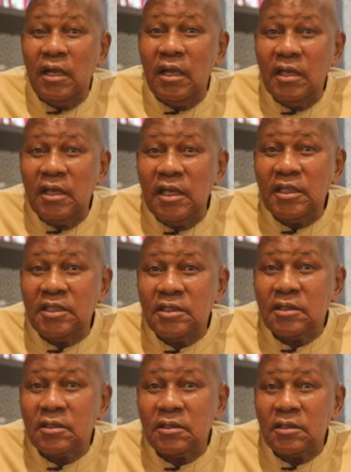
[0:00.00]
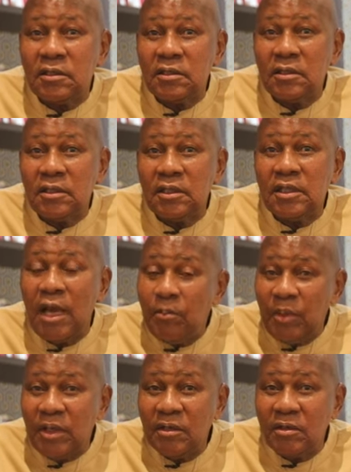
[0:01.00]
And as it
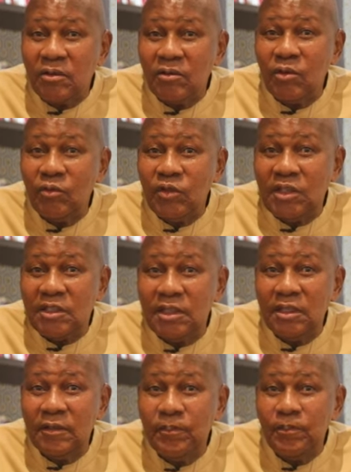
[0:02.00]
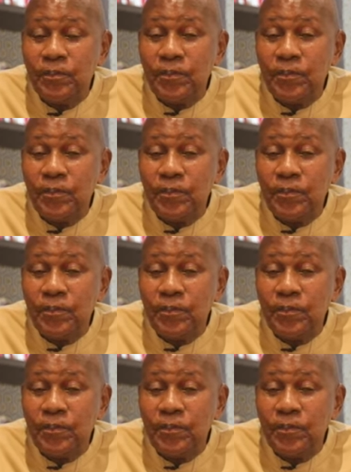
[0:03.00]
happened, obviously,